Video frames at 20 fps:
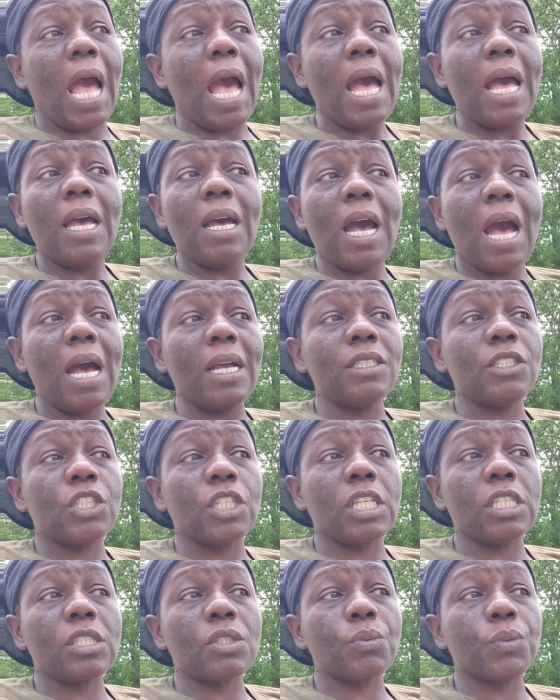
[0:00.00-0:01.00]
I, I
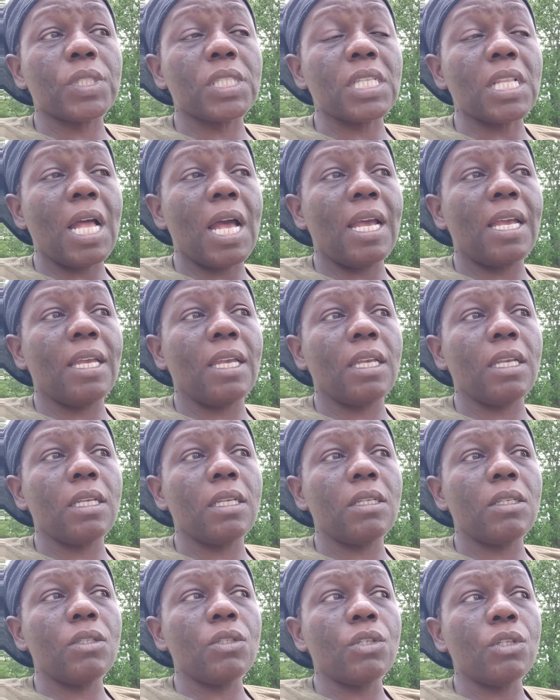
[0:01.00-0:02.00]
just was like,
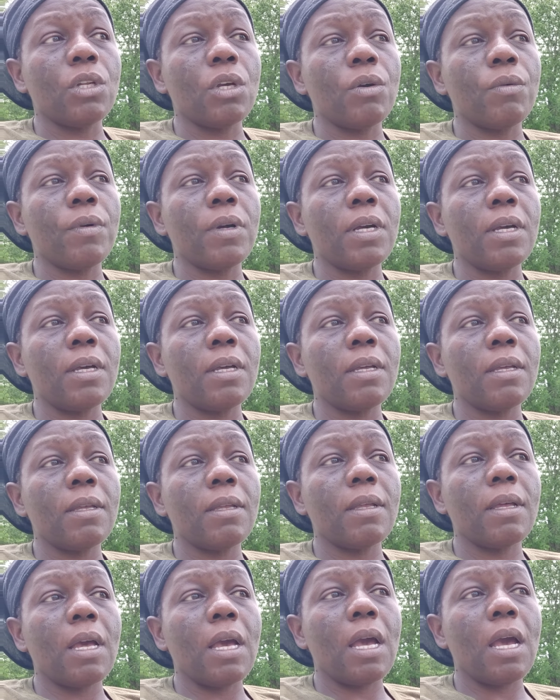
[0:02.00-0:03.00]
you know what?
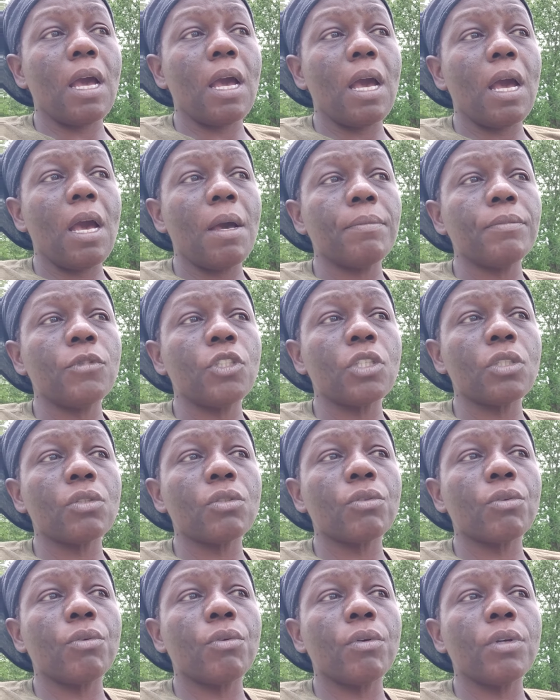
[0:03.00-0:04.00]
I'm
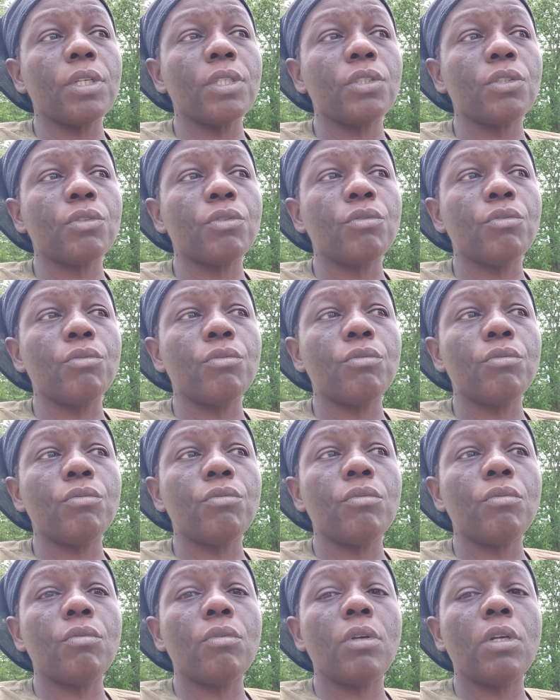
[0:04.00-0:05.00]
just going
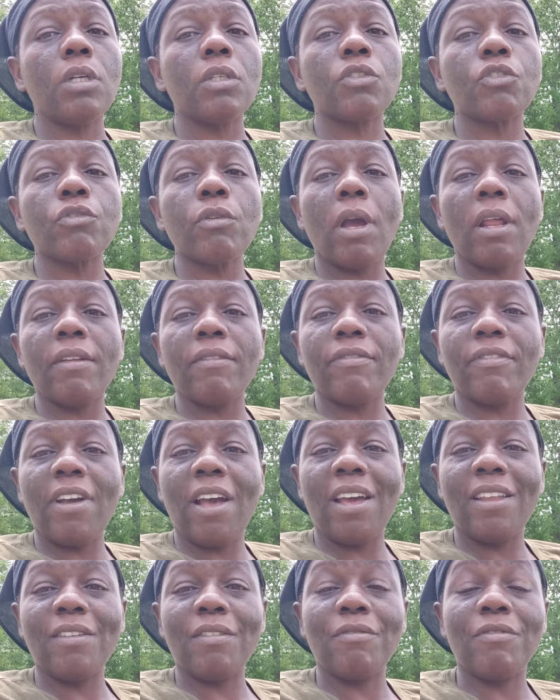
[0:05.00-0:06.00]
to try to
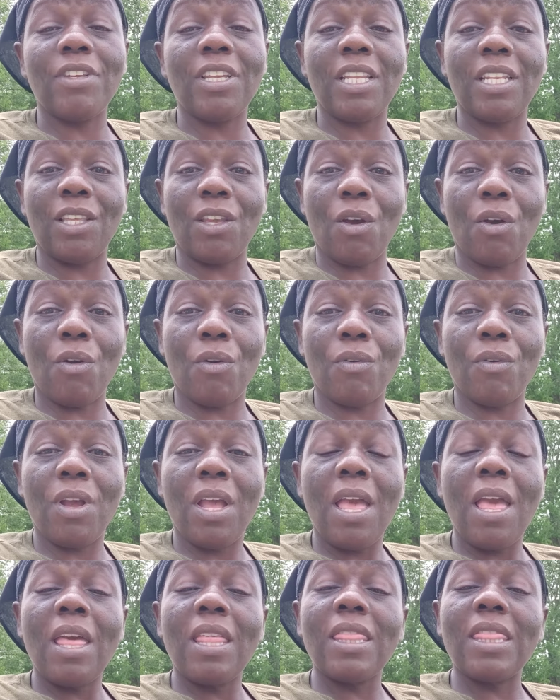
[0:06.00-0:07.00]
find a video
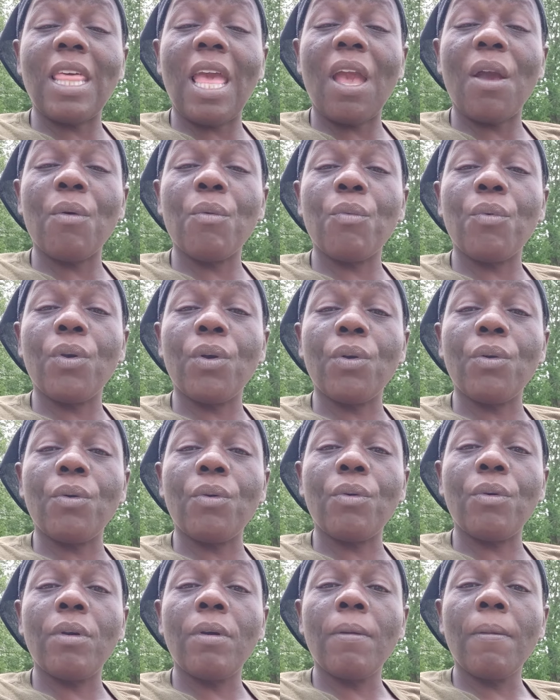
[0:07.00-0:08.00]
that
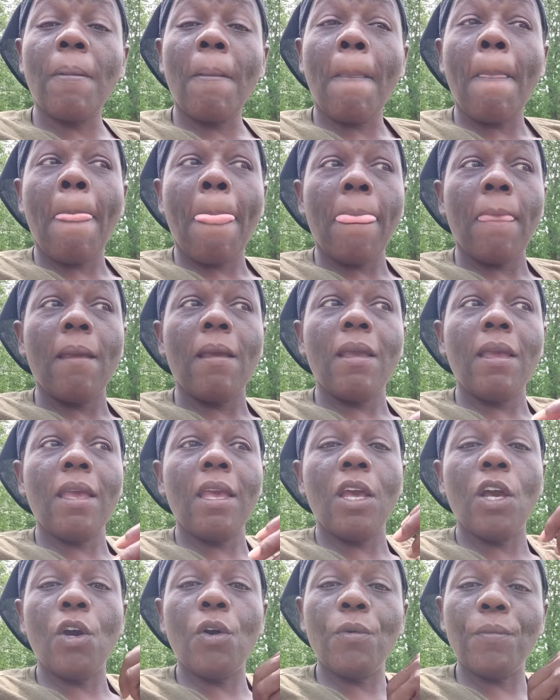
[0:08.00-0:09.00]
will
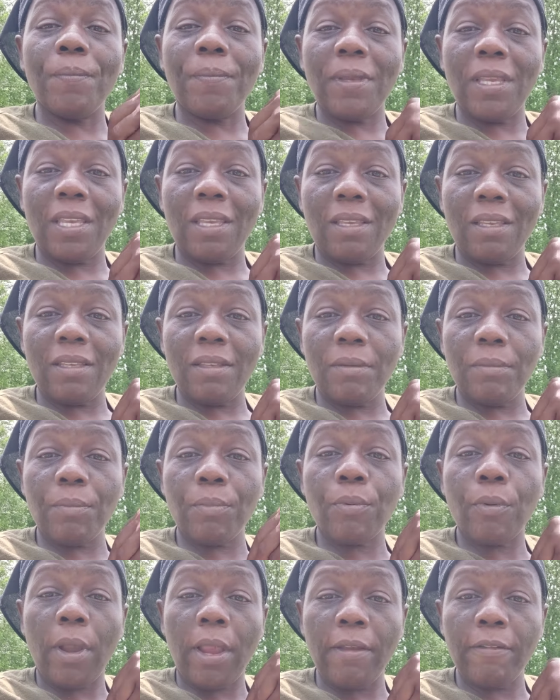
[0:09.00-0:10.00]
help me
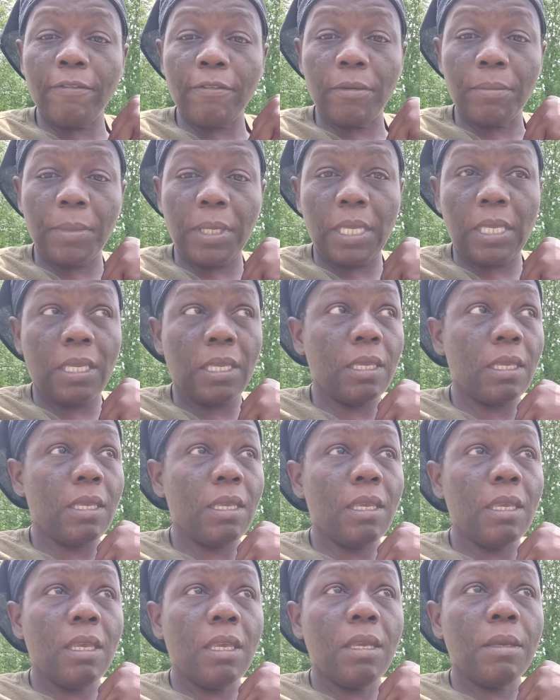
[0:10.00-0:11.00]
pray for me.
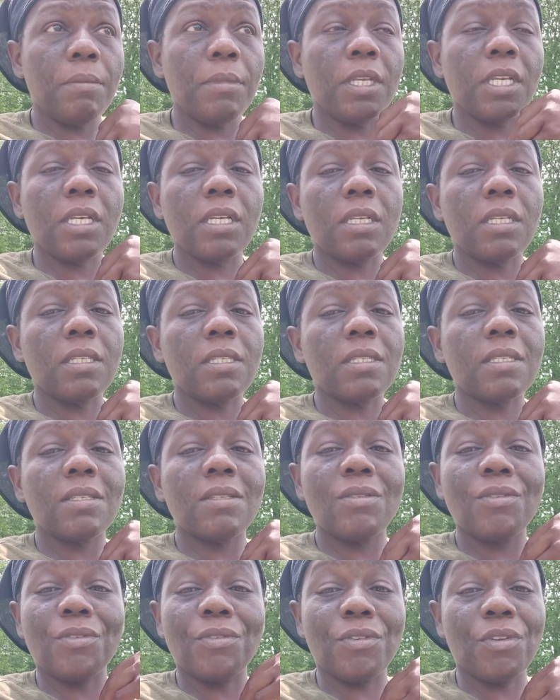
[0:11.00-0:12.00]

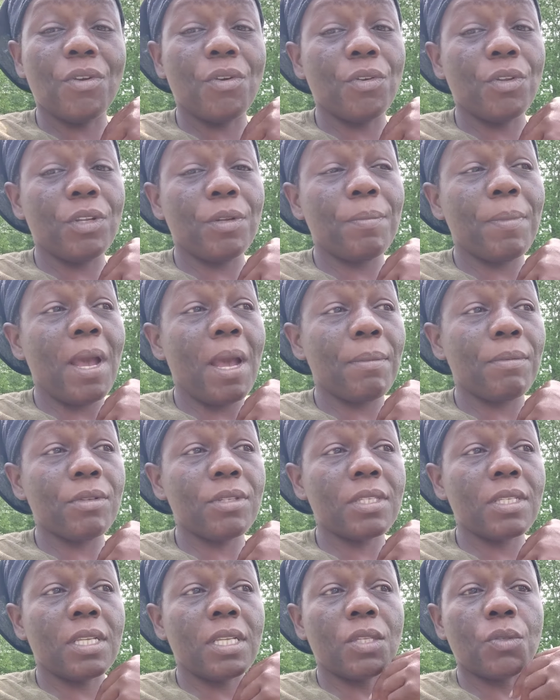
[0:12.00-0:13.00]
Because, you know, the Bible
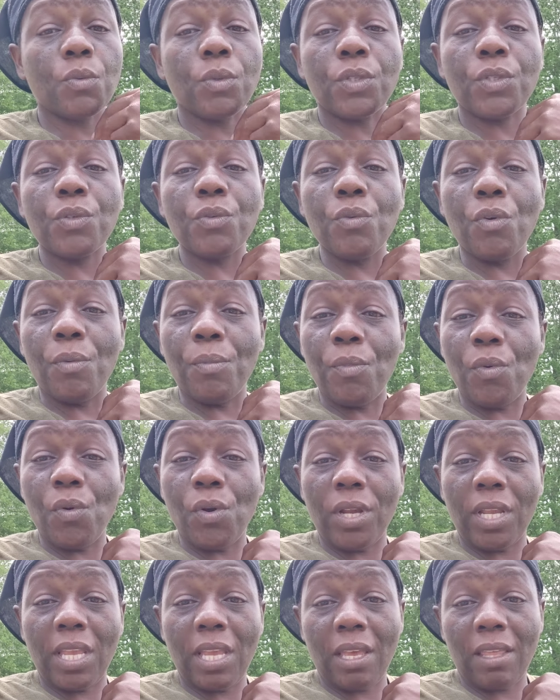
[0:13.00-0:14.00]
says, with two or
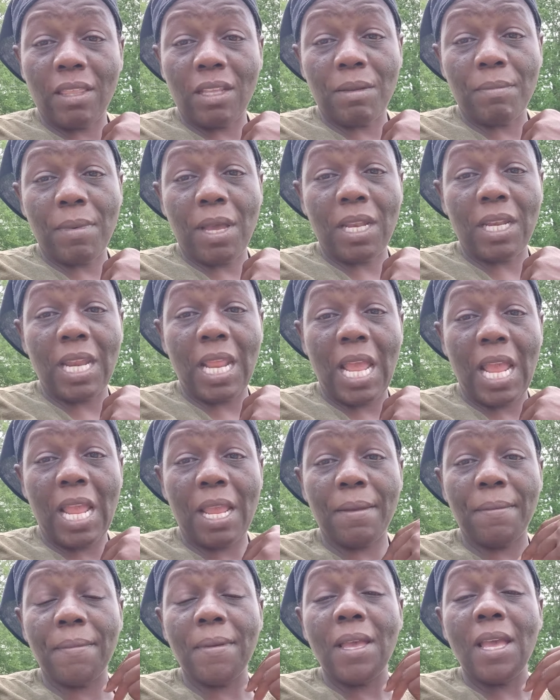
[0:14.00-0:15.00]
more gathered in my
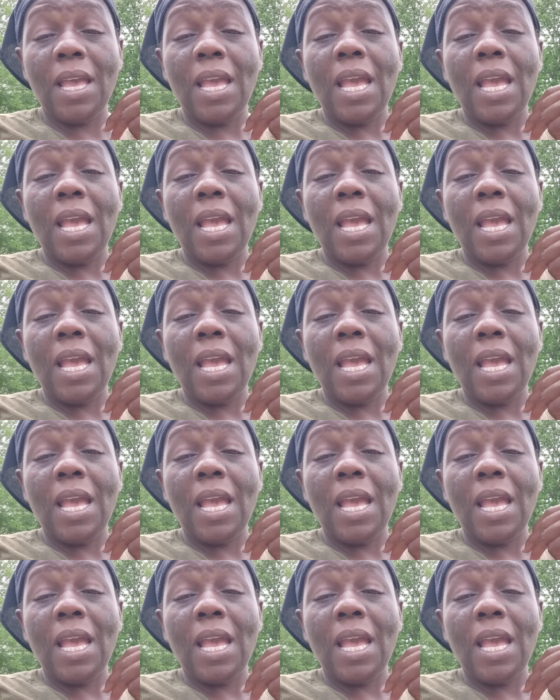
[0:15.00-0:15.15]
name,